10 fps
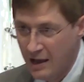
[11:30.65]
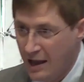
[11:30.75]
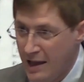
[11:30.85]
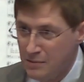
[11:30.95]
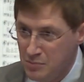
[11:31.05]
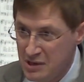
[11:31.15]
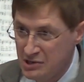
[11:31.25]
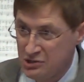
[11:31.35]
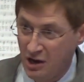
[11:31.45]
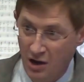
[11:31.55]
and
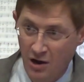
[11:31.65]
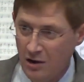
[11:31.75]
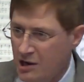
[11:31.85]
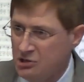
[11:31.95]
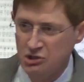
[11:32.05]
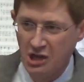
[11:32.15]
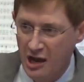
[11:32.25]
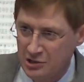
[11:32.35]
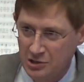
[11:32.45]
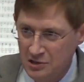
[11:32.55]
miss our
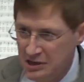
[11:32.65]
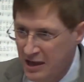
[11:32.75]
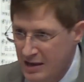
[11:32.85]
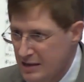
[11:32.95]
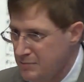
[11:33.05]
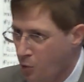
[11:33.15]
soccer game